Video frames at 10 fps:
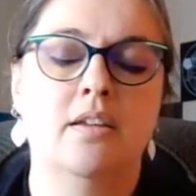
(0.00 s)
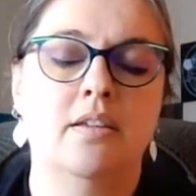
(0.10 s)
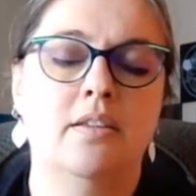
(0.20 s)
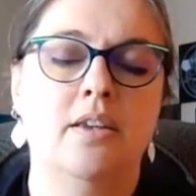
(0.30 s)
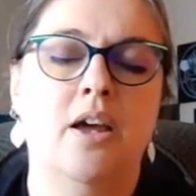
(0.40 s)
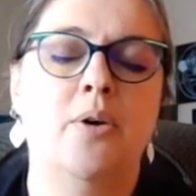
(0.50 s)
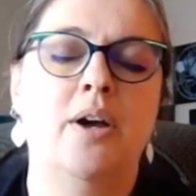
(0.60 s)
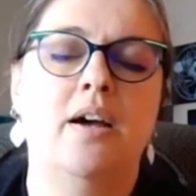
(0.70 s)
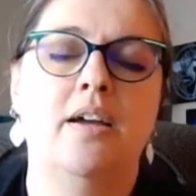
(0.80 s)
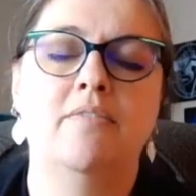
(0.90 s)
Now,
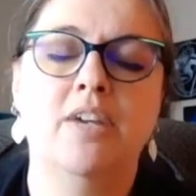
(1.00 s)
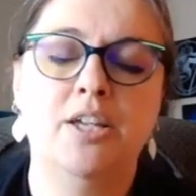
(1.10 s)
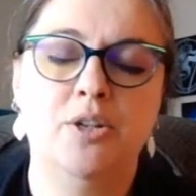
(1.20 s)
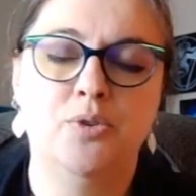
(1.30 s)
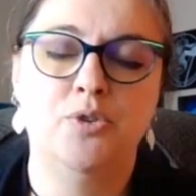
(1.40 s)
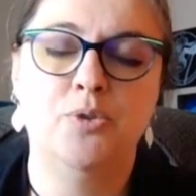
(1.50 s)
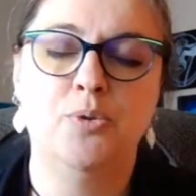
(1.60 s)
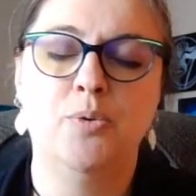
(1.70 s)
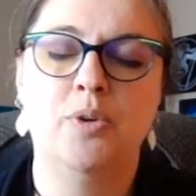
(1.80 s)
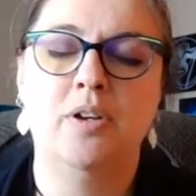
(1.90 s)
I invite you
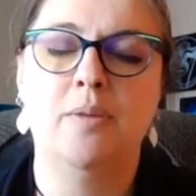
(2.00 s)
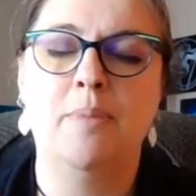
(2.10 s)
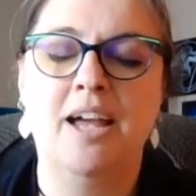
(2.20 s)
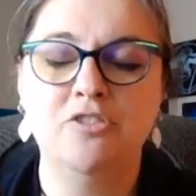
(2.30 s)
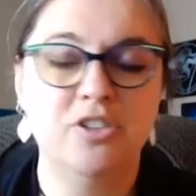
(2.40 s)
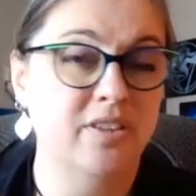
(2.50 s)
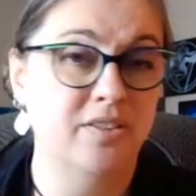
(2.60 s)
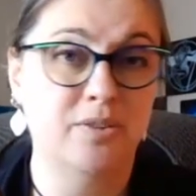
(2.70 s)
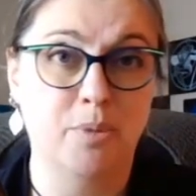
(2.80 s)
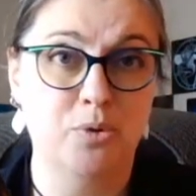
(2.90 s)
to imagine
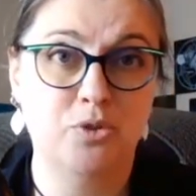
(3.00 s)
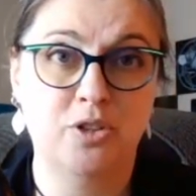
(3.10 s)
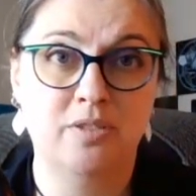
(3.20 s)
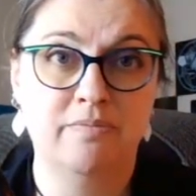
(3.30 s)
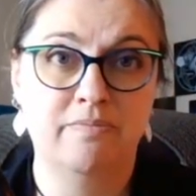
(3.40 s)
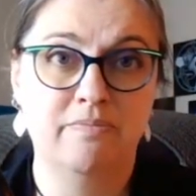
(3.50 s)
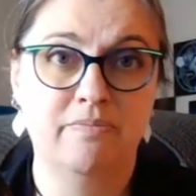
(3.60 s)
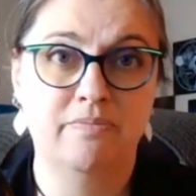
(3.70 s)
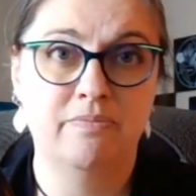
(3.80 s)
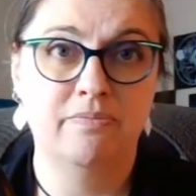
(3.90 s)
this emotion
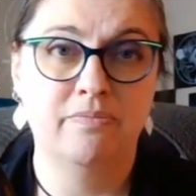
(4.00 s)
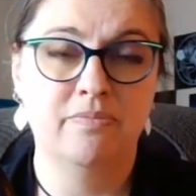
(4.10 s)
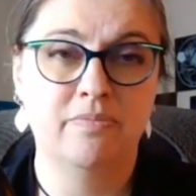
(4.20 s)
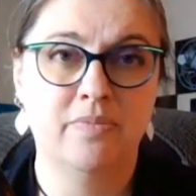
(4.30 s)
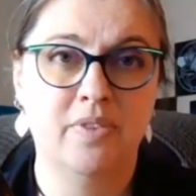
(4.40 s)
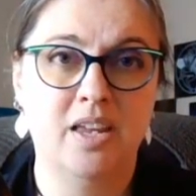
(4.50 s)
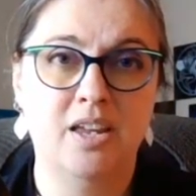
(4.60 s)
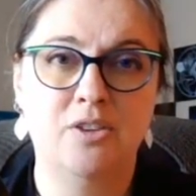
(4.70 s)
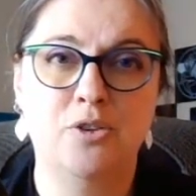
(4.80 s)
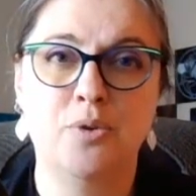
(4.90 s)

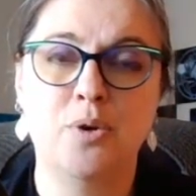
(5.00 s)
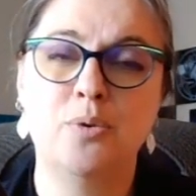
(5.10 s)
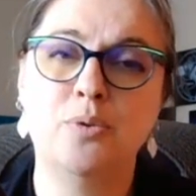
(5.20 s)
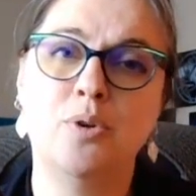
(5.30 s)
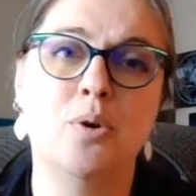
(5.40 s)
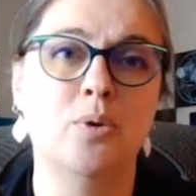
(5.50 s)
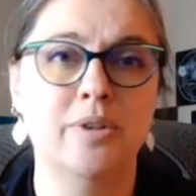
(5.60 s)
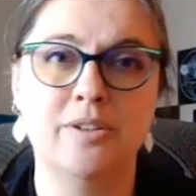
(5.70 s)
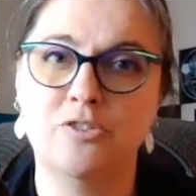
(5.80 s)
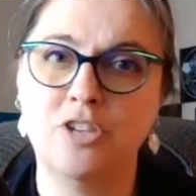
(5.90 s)
in your own
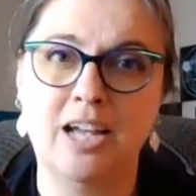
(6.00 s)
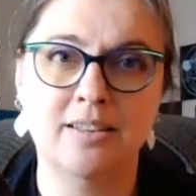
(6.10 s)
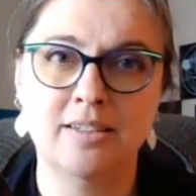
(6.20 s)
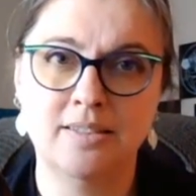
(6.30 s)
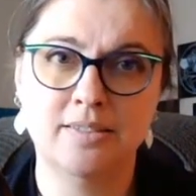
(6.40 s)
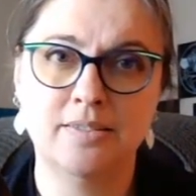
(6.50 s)
golden chalice.